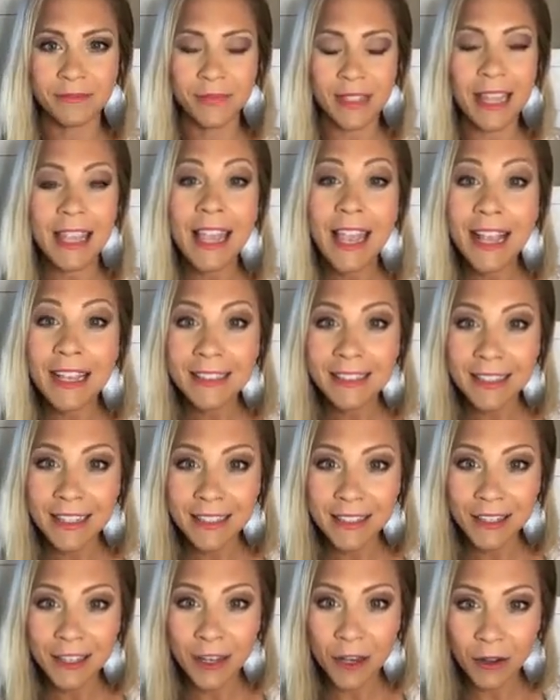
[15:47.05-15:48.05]
He asked
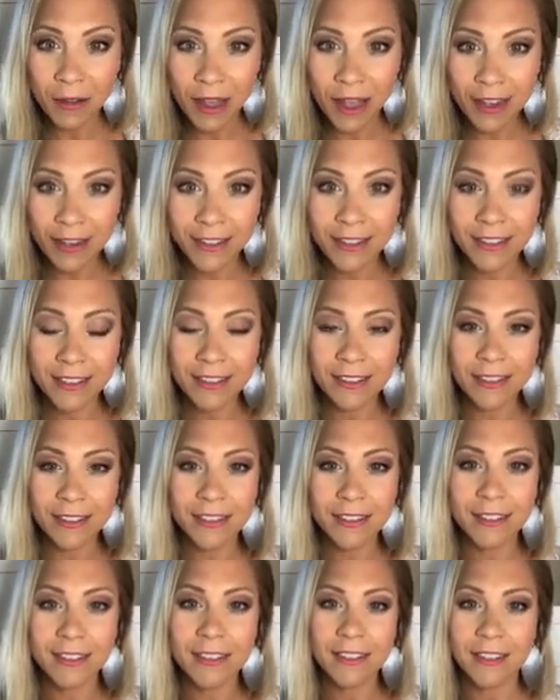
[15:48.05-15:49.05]
us to do that.
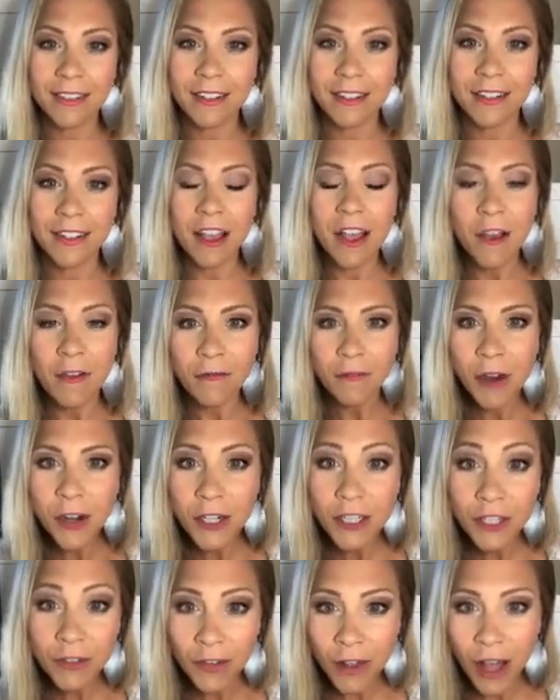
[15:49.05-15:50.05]

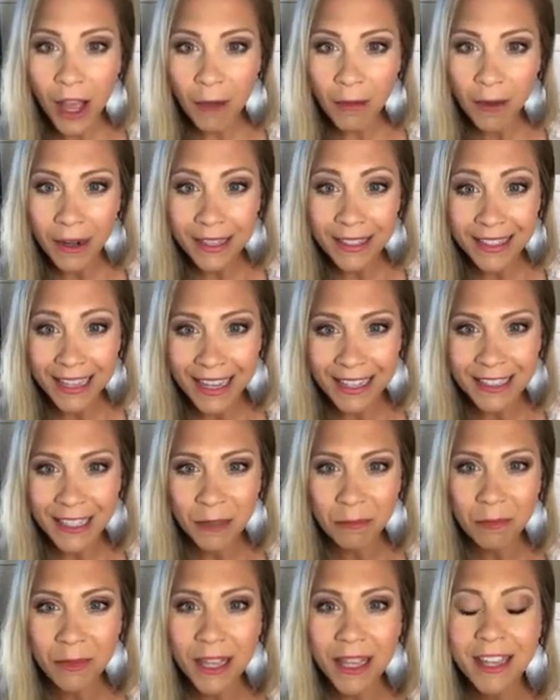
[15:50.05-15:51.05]
First of all, I want to say
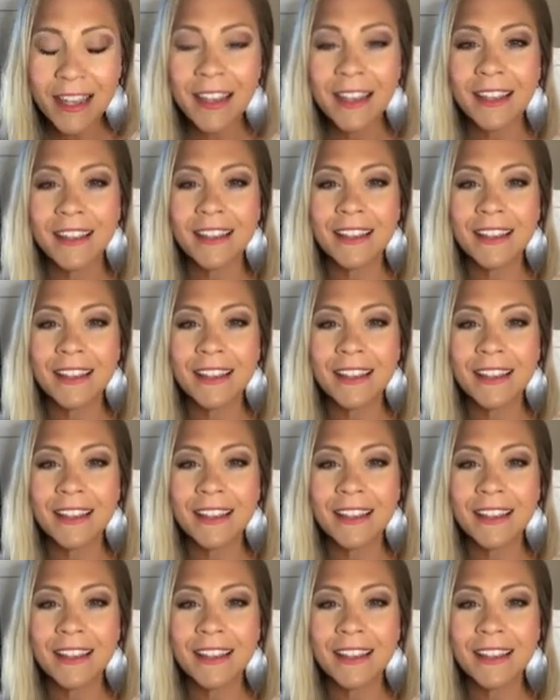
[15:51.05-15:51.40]
something.